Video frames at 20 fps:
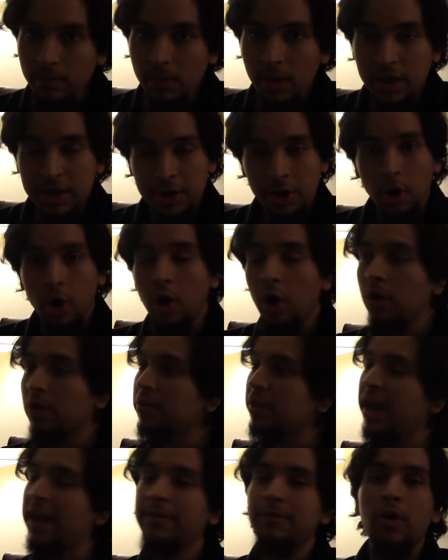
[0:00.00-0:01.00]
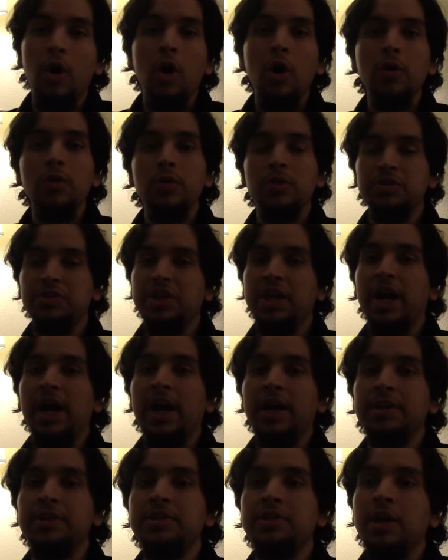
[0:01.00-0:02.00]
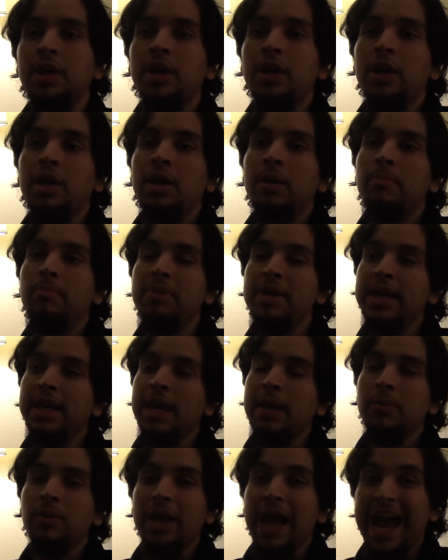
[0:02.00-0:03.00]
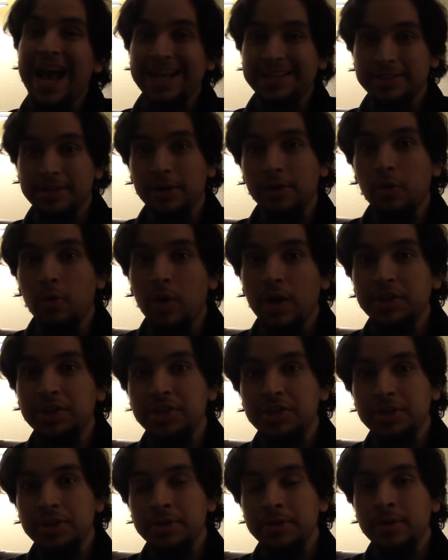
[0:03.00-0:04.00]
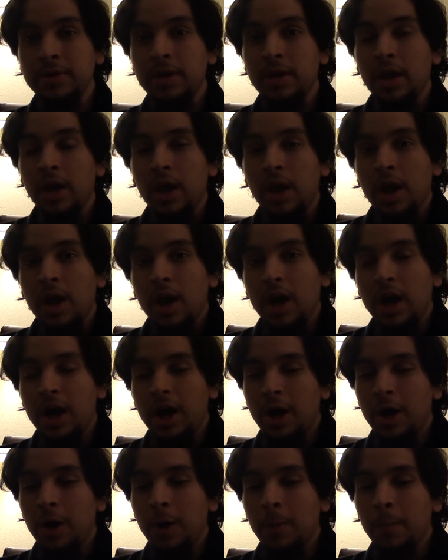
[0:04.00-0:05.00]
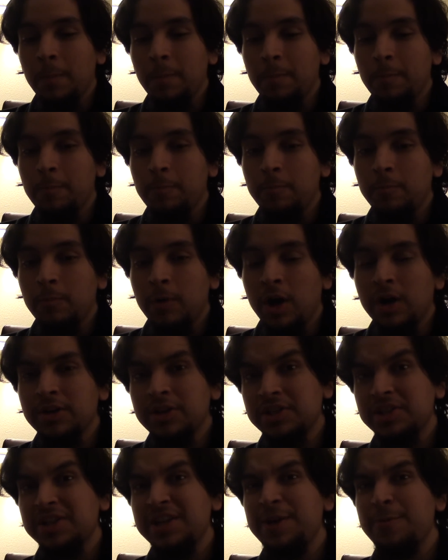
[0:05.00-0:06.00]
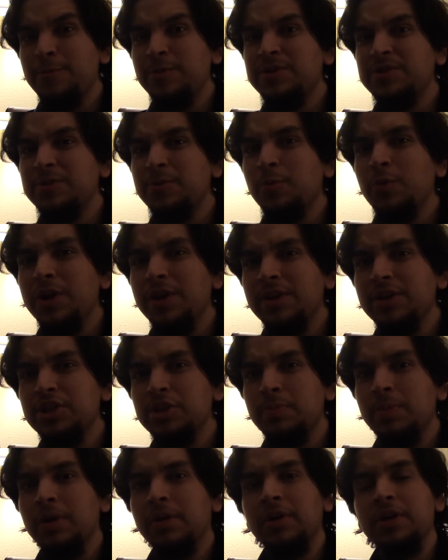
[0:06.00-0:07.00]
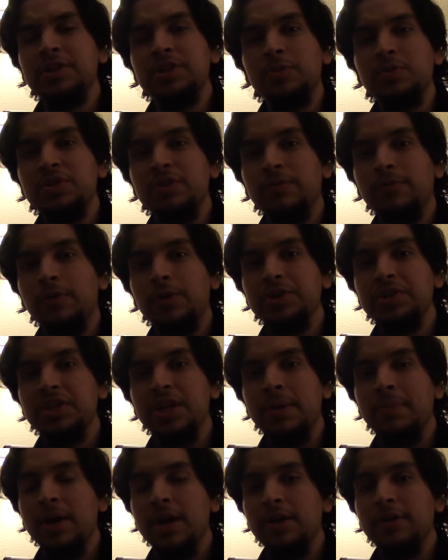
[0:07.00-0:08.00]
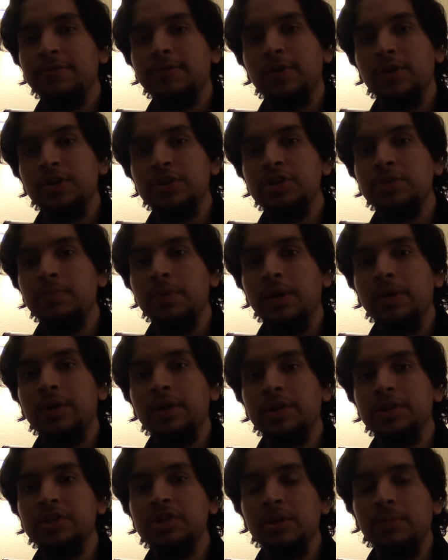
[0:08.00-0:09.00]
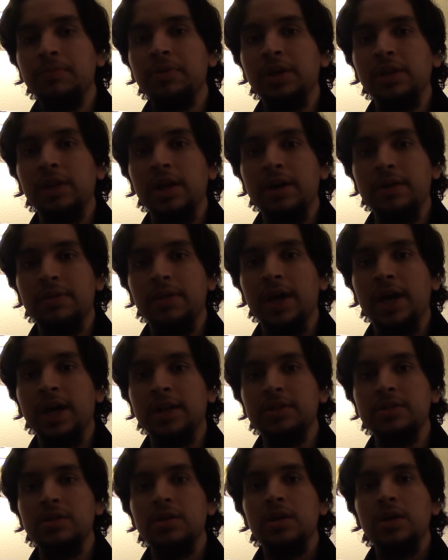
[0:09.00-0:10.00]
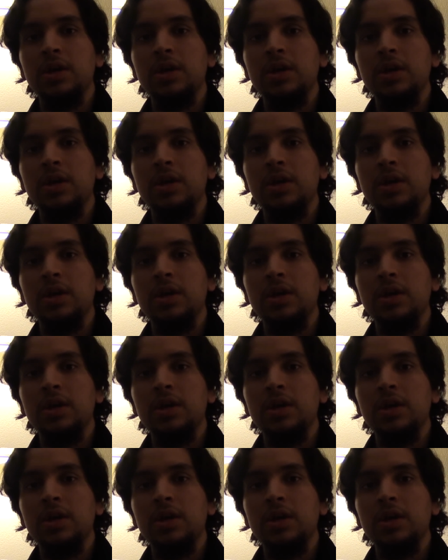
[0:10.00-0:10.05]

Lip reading: you know, all those guys, being able to ask a question, honestly, it was a weird experience. It was the first time I ever experienced something like that.